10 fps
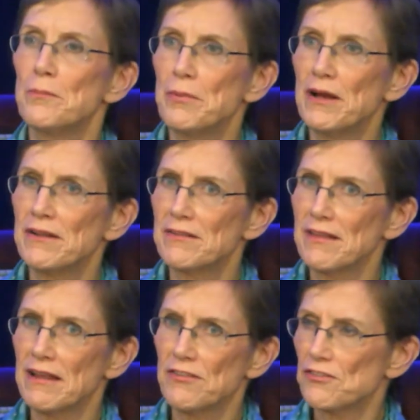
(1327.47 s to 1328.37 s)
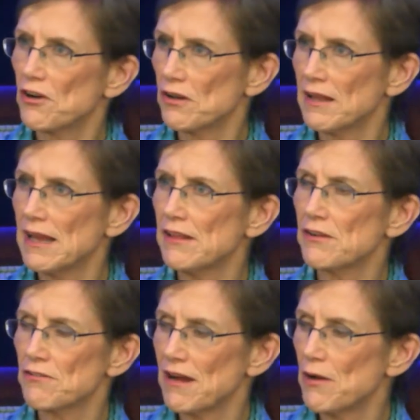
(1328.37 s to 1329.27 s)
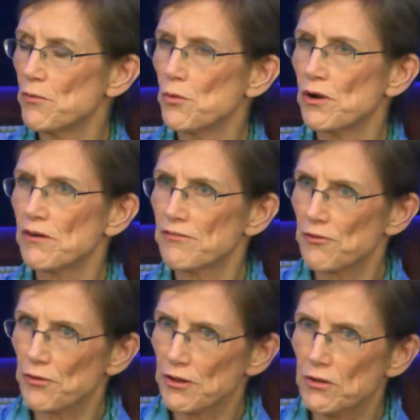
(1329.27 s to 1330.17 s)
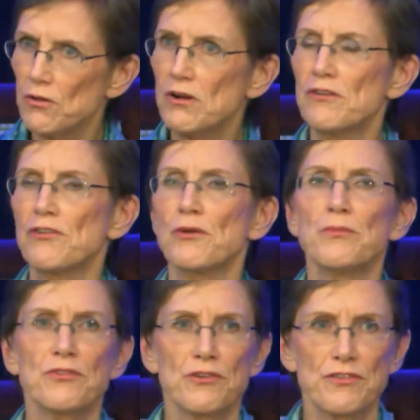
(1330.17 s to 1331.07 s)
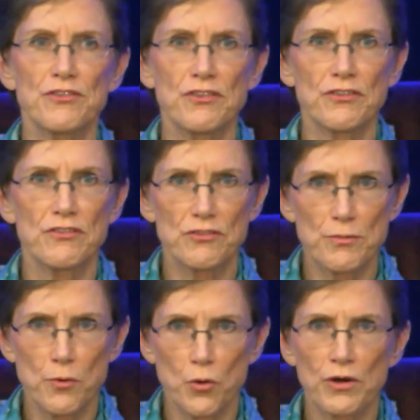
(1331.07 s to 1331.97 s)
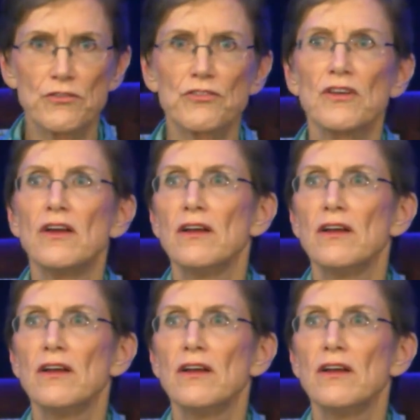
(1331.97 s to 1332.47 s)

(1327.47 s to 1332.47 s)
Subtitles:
but they start laying the groundwork for the long-term services and supports